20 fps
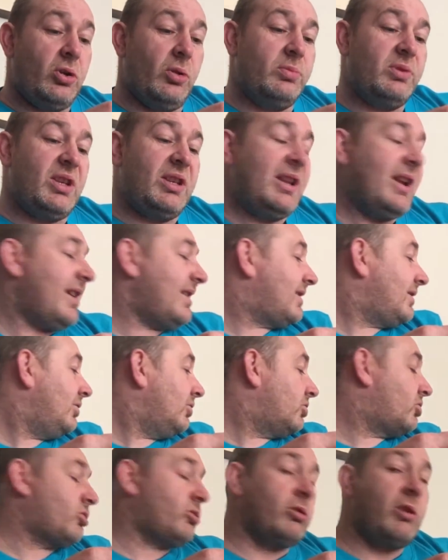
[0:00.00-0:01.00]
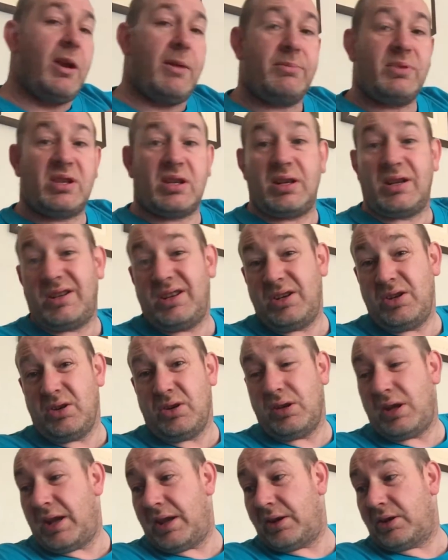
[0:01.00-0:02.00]
Comes in nice little strips, you
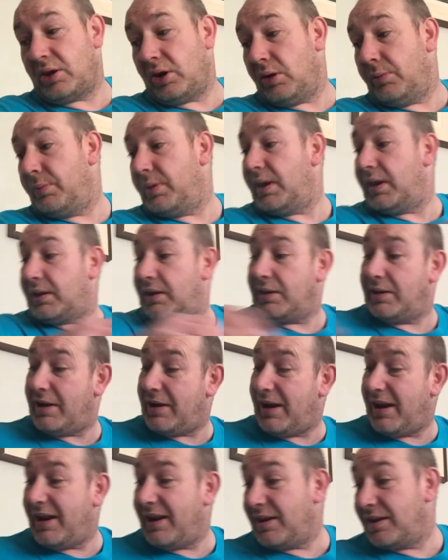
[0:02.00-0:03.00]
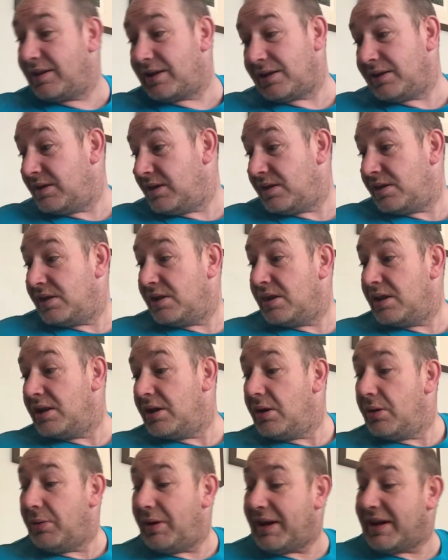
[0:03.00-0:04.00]
know, like the cotton bacon. And
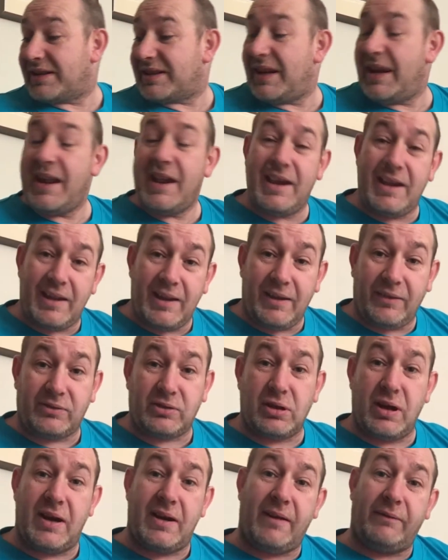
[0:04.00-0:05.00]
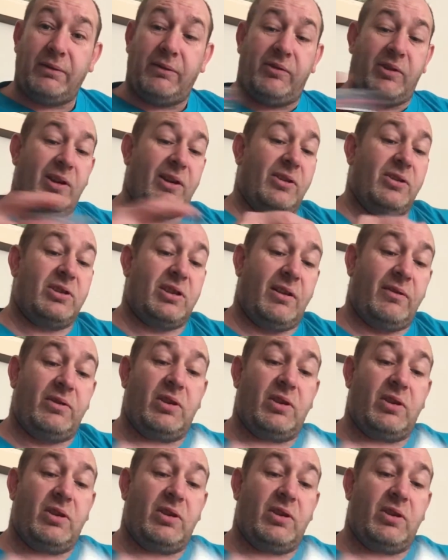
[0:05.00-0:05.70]
when I say I've tried everything else,